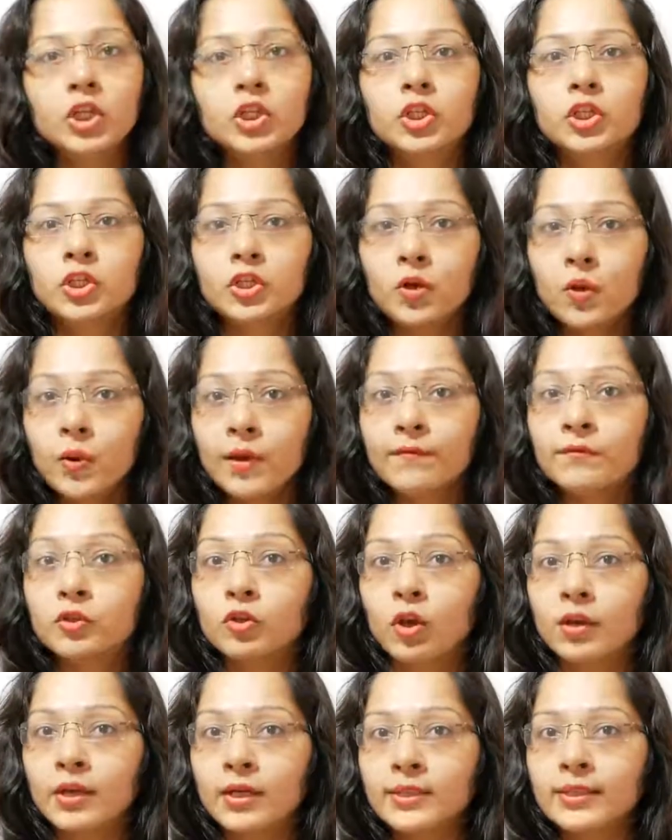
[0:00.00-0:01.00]
So if
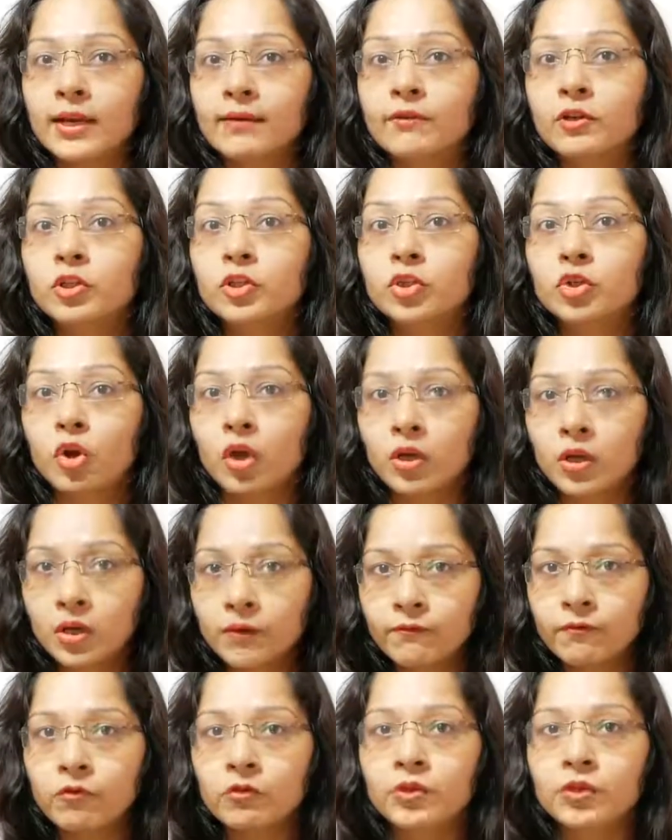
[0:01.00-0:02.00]
solids have a
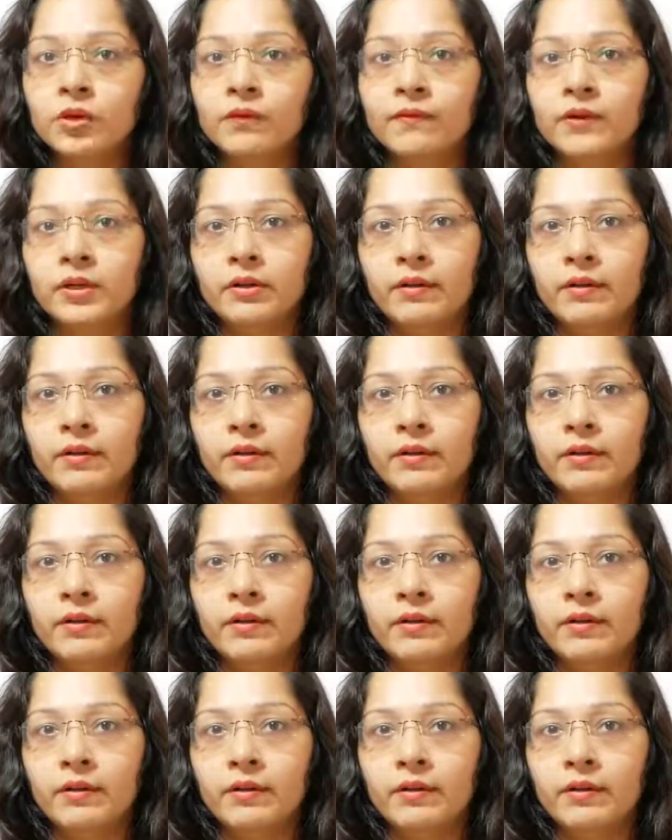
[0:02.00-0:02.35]
stronger force of